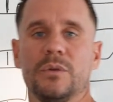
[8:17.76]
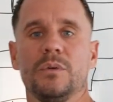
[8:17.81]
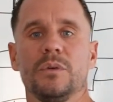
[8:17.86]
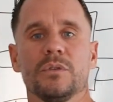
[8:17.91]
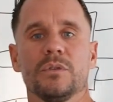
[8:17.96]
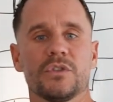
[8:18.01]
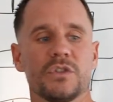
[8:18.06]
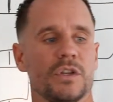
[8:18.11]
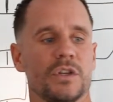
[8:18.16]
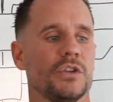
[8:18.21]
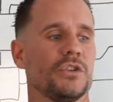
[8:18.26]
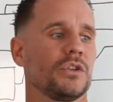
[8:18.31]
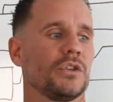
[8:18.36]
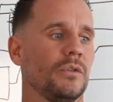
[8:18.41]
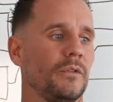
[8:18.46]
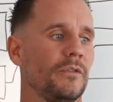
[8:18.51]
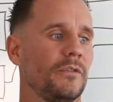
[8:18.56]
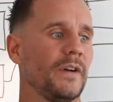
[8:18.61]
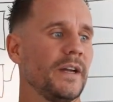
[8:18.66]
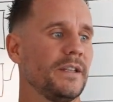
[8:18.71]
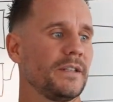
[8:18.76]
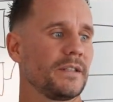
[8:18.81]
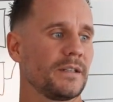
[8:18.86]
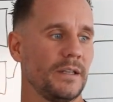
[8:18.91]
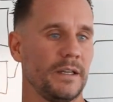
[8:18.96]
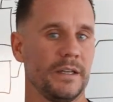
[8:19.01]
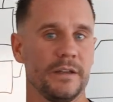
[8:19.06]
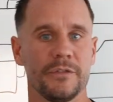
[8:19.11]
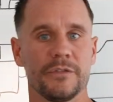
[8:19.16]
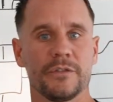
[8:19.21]
non-surgical
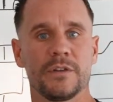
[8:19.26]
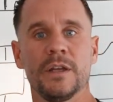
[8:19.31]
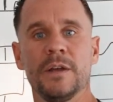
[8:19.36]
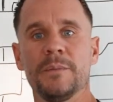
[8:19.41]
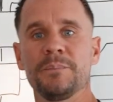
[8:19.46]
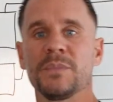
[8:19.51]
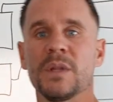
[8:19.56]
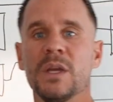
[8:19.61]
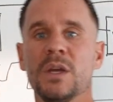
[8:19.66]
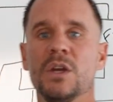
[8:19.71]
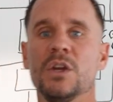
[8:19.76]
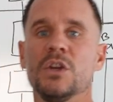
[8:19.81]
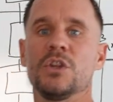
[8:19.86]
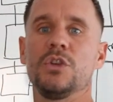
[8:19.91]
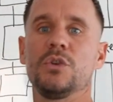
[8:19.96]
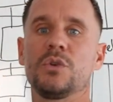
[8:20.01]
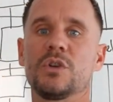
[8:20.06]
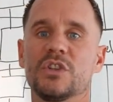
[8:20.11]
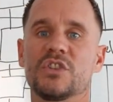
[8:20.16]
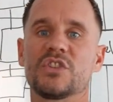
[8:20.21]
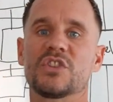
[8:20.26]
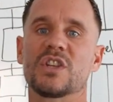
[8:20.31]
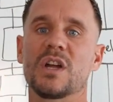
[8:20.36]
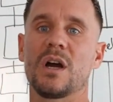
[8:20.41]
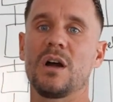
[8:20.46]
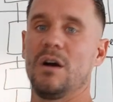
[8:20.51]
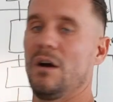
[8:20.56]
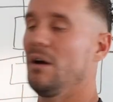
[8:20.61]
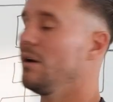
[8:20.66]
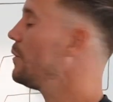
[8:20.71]
facelift, you could
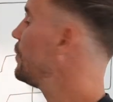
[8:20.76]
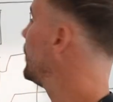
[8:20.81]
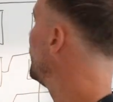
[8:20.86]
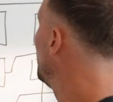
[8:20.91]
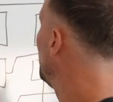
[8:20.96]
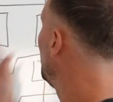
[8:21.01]
start with a